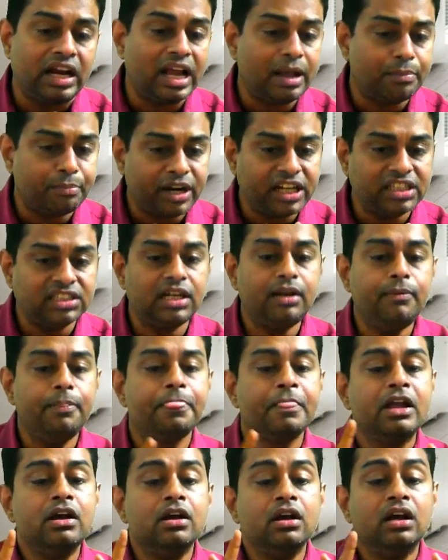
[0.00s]
Appraisal,
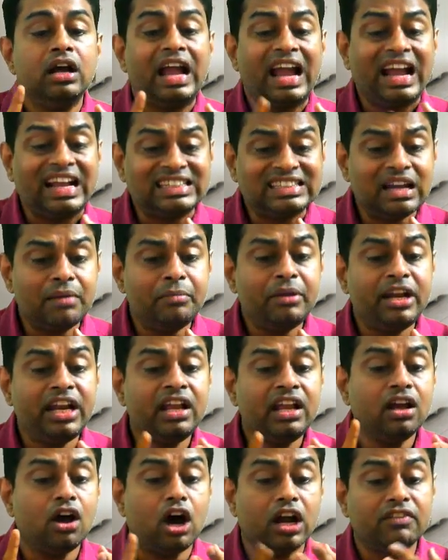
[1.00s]

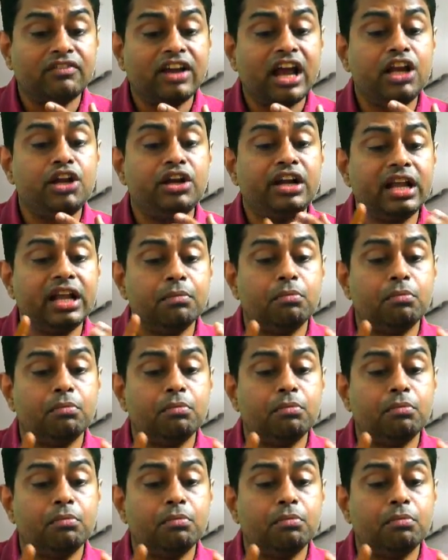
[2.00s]
examining or evaluating,